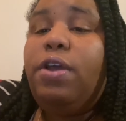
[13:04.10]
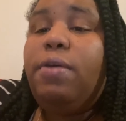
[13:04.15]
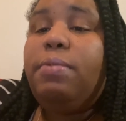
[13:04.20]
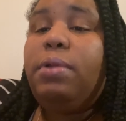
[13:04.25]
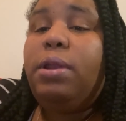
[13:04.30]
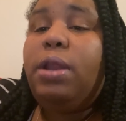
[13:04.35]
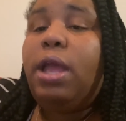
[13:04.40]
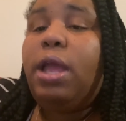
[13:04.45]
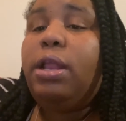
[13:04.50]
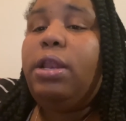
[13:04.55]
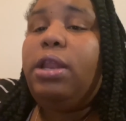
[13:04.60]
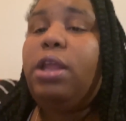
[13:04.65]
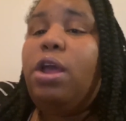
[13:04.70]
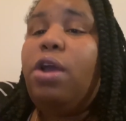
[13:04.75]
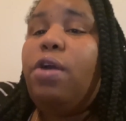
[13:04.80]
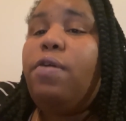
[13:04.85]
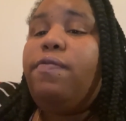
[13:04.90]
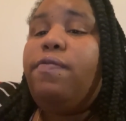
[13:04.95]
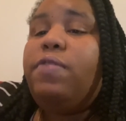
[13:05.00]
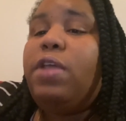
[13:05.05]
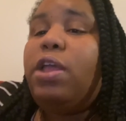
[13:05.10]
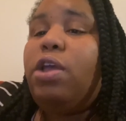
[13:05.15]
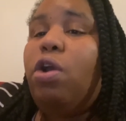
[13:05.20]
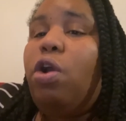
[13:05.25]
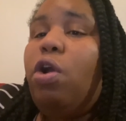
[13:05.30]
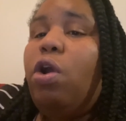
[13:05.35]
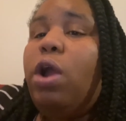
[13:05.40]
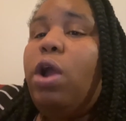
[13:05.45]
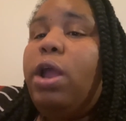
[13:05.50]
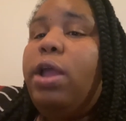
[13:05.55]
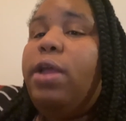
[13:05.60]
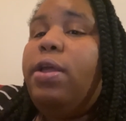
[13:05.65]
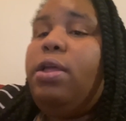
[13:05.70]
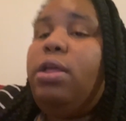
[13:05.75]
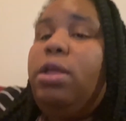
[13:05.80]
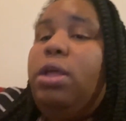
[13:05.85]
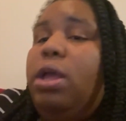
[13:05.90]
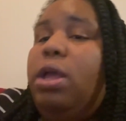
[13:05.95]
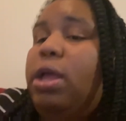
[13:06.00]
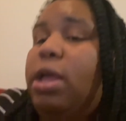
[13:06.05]
Like, now, if they are,
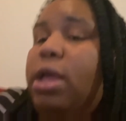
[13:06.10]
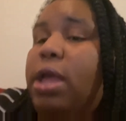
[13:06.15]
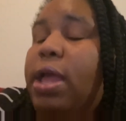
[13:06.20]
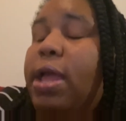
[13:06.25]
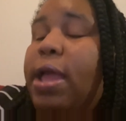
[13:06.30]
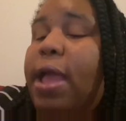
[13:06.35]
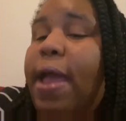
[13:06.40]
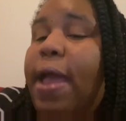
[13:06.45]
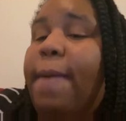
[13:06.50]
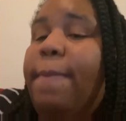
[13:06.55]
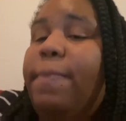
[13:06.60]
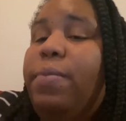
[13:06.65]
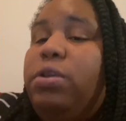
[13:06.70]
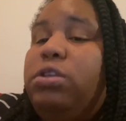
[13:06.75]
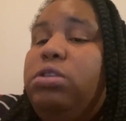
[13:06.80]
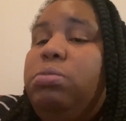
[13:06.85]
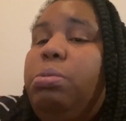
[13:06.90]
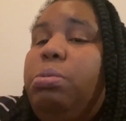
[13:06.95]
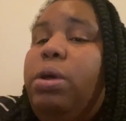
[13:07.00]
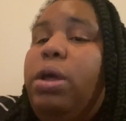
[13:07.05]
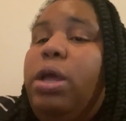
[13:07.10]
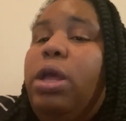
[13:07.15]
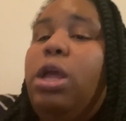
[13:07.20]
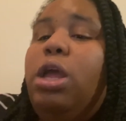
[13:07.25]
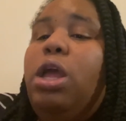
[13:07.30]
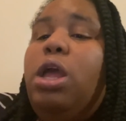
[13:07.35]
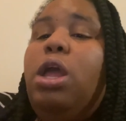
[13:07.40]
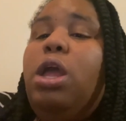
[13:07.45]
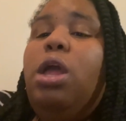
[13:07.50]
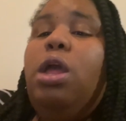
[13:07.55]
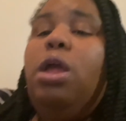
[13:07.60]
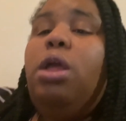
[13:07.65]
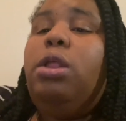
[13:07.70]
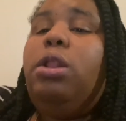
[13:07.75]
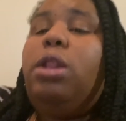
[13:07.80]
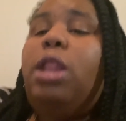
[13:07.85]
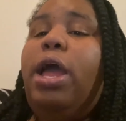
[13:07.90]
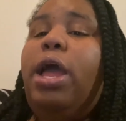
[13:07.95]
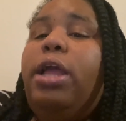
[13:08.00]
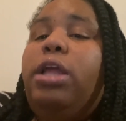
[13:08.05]
it happens, but
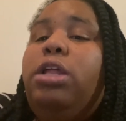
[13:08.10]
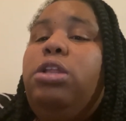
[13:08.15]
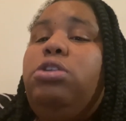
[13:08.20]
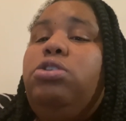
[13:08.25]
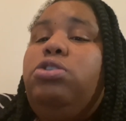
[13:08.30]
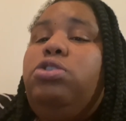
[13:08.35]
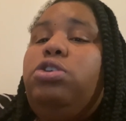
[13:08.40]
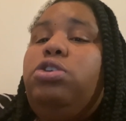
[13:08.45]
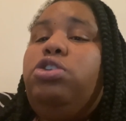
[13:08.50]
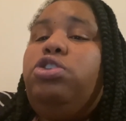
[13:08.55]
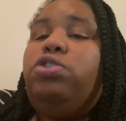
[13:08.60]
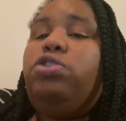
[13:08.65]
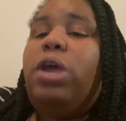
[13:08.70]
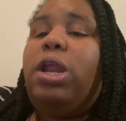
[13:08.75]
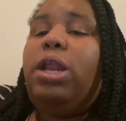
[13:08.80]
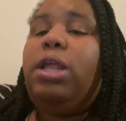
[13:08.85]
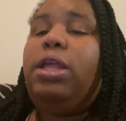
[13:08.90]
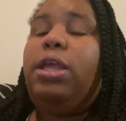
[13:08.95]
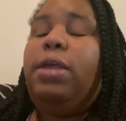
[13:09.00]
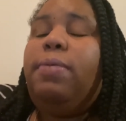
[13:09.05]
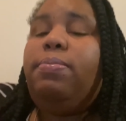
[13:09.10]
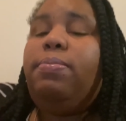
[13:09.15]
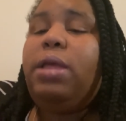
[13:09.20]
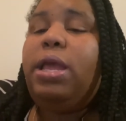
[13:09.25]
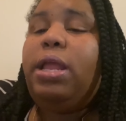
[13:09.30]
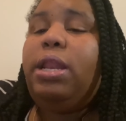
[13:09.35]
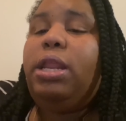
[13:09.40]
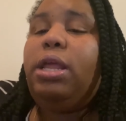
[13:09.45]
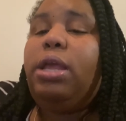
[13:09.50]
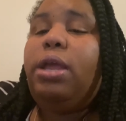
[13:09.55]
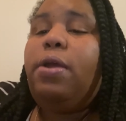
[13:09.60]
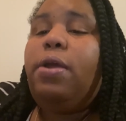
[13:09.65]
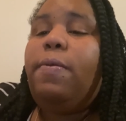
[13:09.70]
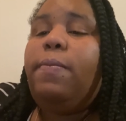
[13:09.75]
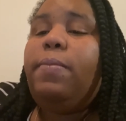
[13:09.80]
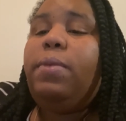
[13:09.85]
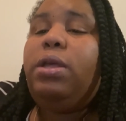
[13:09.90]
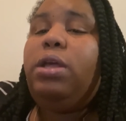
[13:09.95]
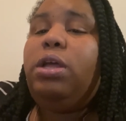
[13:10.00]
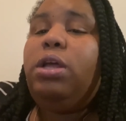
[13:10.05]
like, just try to keep that down,
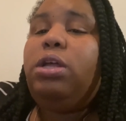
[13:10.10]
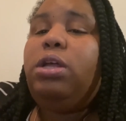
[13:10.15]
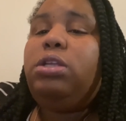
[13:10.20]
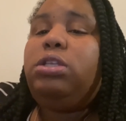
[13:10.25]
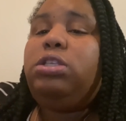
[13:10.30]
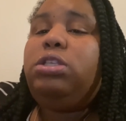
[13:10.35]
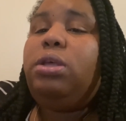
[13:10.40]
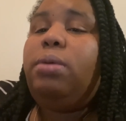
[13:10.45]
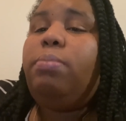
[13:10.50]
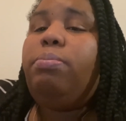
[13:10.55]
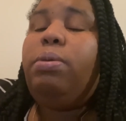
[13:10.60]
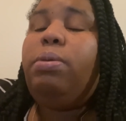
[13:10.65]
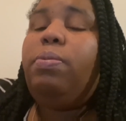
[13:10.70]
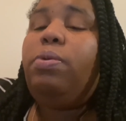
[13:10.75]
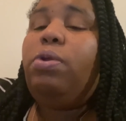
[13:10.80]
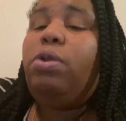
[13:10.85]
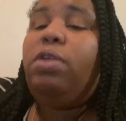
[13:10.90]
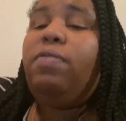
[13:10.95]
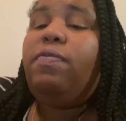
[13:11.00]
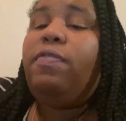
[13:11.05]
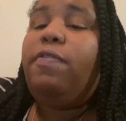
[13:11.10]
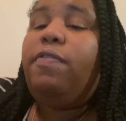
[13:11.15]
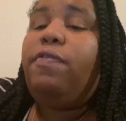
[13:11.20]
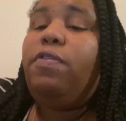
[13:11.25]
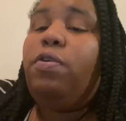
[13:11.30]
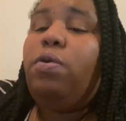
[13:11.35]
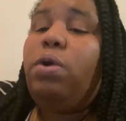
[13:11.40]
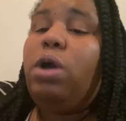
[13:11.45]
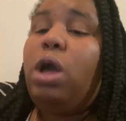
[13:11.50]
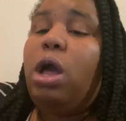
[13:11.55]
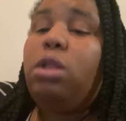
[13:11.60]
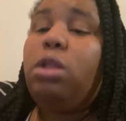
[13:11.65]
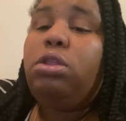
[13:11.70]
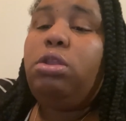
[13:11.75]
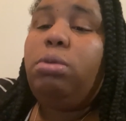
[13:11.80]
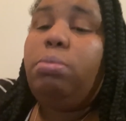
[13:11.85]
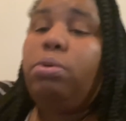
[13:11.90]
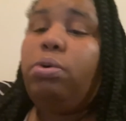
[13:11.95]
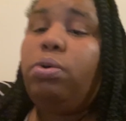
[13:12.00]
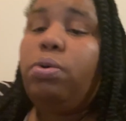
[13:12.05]
because some people don't even feel
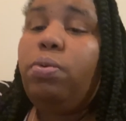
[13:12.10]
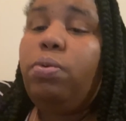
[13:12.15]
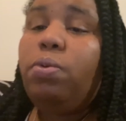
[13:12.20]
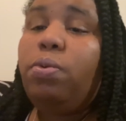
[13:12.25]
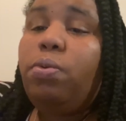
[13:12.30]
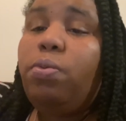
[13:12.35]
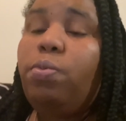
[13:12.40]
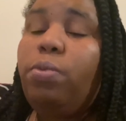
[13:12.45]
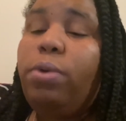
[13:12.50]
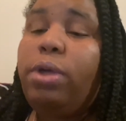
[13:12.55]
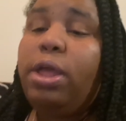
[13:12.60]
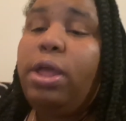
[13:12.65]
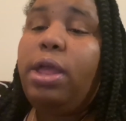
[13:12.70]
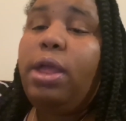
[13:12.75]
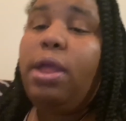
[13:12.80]
comfortable with